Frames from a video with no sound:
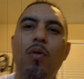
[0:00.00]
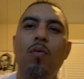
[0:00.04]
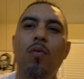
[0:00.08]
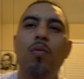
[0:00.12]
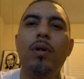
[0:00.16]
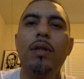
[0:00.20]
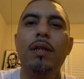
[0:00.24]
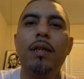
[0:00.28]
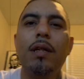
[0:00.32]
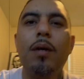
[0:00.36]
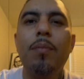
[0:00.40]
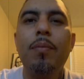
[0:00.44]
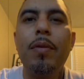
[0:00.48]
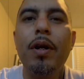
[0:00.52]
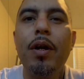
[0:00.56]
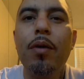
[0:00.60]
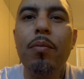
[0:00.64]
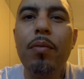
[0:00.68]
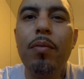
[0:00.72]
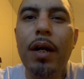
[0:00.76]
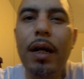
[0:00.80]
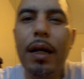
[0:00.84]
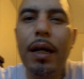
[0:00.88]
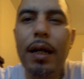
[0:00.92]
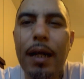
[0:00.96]
What's up,
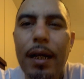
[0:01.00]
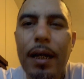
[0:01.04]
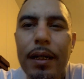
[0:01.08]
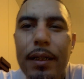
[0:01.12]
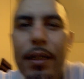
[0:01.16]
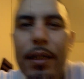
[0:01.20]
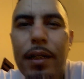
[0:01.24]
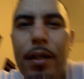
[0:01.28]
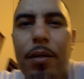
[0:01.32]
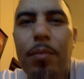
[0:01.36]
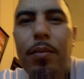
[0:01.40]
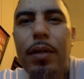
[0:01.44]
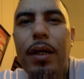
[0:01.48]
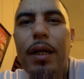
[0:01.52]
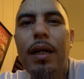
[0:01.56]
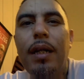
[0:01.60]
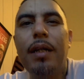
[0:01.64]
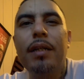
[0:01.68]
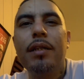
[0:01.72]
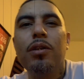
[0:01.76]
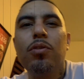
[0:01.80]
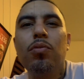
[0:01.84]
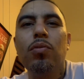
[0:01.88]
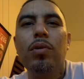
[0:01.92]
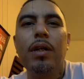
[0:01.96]
everybody out there, man? I
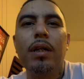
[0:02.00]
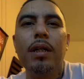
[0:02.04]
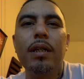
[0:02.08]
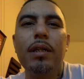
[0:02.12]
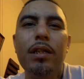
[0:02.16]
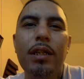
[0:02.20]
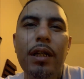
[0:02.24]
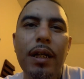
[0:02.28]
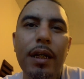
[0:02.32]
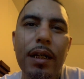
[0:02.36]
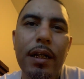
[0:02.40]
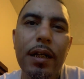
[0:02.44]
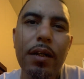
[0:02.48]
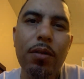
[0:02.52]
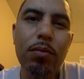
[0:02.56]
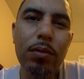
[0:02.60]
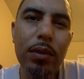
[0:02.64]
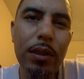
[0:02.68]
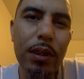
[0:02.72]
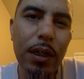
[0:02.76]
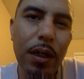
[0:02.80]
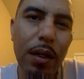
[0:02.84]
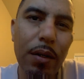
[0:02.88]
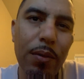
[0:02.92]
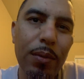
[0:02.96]
just wanted to check in
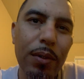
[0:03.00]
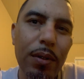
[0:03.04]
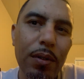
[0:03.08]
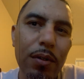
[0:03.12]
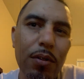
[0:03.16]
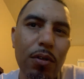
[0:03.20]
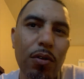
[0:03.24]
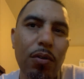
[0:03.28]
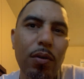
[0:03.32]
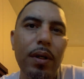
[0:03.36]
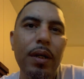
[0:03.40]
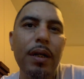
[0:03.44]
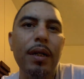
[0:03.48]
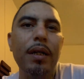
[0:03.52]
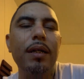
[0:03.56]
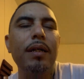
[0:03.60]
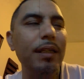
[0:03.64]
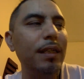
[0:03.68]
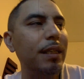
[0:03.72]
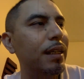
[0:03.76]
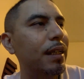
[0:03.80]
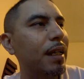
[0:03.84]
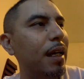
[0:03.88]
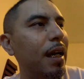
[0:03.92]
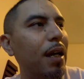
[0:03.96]
with y'all real quick.
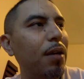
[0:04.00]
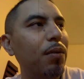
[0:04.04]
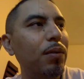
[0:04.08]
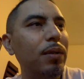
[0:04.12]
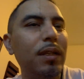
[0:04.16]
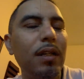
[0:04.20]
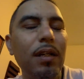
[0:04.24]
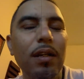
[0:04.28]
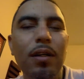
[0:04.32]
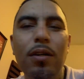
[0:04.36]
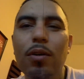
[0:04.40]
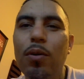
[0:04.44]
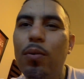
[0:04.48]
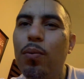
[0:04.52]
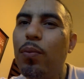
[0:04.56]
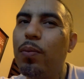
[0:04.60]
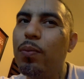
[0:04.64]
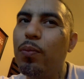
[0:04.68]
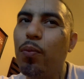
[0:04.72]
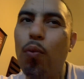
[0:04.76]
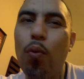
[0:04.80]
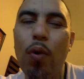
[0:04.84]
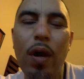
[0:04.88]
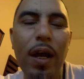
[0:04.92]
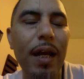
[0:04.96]
Today was a little
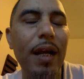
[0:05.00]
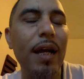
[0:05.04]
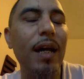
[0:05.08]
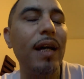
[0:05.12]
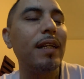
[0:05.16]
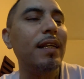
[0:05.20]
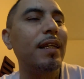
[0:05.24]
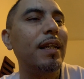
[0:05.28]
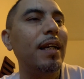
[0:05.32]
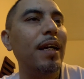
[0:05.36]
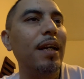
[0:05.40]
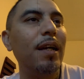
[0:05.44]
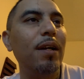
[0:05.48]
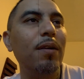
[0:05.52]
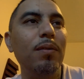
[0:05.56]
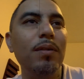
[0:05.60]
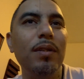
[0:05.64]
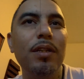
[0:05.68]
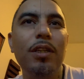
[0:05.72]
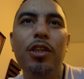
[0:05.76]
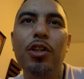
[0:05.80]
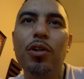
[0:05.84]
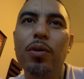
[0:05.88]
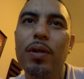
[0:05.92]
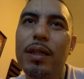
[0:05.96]
wet out there. It
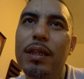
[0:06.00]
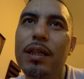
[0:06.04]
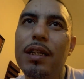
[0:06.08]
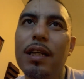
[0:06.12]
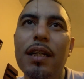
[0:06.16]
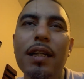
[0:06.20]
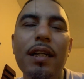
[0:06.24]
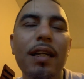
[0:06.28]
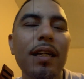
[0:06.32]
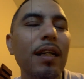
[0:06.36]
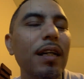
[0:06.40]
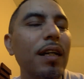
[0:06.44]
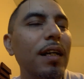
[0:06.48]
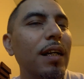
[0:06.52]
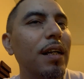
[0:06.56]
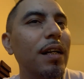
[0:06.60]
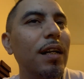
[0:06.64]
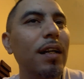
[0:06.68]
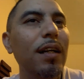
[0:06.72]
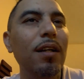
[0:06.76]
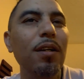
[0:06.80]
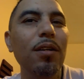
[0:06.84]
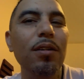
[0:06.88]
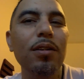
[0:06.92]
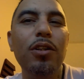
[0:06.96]
was drizzling,
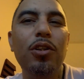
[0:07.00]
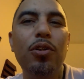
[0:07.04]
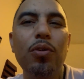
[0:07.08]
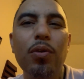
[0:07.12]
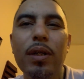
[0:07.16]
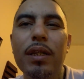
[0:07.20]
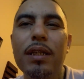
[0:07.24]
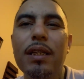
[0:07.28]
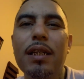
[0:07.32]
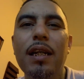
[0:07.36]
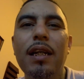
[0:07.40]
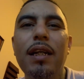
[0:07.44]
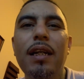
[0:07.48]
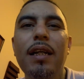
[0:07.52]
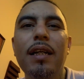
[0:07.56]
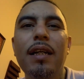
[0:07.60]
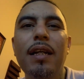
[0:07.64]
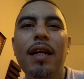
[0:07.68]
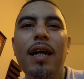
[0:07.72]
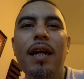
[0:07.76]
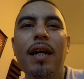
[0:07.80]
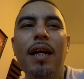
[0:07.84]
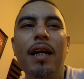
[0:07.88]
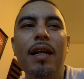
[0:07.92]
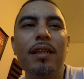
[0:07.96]
a little drizzly in
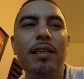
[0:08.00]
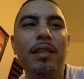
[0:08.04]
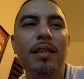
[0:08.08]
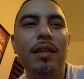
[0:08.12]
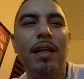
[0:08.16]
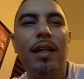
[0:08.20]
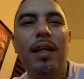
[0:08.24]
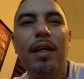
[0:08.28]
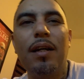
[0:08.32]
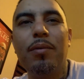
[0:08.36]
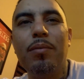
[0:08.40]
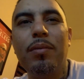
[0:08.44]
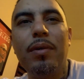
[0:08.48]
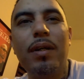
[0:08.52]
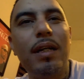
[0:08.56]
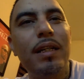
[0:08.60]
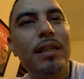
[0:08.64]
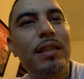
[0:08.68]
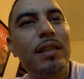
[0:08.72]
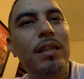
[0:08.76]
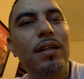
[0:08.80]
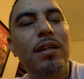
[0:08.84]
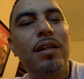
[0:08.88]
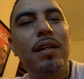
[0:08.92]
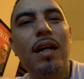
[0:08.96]
that H-Town, but I
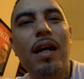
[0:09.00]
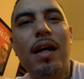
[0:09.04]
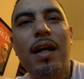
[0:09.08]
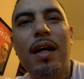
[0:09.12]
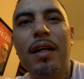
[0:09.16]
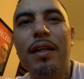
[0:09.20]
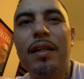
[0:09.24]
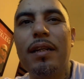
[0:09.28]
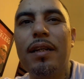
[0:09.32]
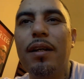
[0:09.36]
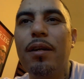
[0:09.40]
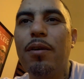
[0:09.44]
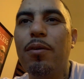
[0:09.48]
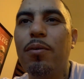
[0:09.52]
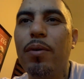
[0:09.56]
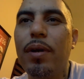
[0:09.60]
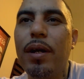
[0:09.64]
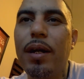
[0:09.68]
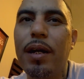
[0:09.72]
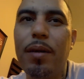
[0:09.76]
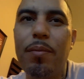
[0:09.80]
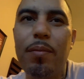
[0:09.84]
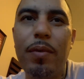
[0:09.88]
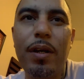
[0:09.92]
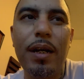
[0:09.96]
still got out there and
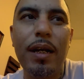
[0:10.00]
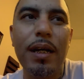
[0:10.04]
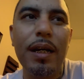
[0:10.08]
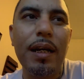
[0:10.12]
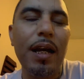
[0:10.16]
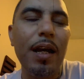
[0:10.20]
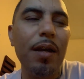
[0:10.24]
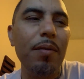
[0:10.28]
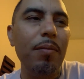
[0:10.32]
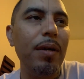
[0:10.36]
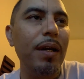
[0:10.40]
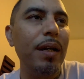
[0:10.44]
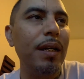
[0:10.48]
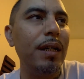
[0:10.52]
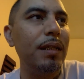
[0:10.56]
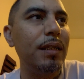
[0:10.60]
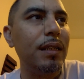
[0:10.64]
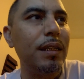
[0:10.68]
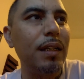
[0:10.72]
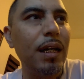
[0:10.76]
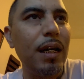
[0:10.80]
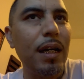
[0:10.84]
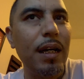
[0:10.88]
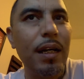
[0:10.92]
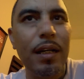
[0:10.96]
ran, man. I came back
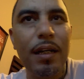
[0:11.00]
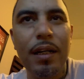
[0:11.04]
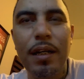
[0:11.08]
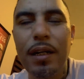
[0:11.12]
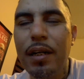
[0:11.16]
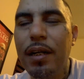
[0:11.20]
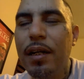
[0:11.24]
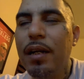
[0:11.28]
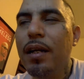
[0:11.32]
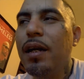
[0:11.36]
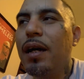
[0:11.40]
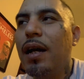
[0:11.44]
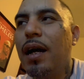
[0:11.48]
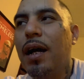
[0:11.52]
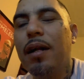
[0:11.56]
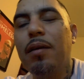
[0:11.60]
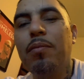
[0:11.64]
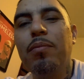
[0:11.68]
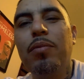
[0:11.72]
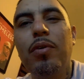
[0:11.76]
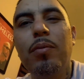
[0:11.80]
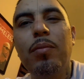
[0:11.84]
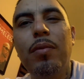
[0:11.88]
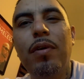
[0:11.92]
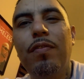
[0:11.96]
inside. I didn't
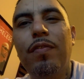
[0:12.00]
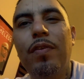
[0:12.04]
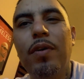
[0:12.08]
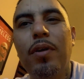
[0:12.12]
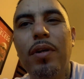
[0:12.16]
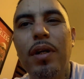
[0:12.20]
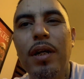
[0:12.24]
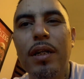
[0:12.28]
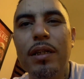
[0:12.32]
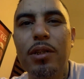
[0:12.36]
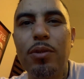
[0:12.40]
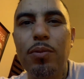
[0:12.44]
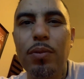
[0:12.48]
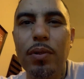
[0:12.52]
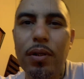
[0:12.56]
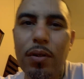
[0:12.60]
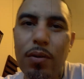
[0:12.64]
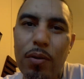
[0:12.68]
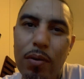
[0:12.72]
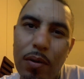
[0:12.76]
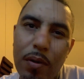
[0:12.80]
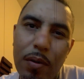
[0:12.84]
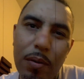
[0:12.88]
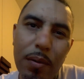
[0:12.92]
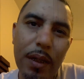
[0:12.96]
pull my phone out to
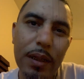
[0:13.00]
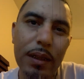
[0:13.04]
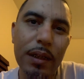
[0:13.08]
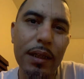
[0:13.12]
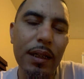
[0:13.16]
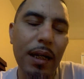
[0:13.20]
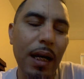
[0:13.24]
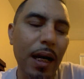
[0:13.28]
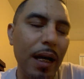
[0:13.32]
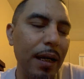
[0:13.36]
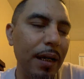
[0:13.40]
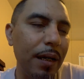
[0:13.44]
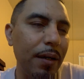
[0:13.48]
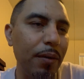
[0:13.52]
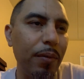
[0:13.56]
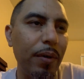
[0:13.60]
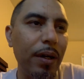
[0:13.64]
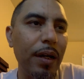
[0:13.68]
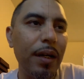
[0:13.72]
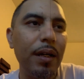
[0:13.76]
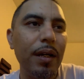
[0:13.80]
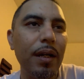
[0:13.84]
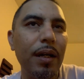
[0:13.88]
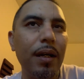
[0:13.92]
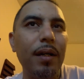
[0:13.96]
record. I just got in
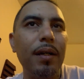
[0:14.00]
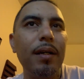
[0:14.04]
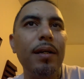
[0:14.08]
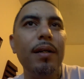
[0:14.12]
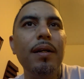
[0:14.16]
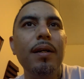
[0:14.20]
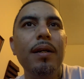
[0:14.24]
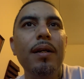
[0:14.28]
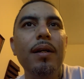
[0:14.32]
right now.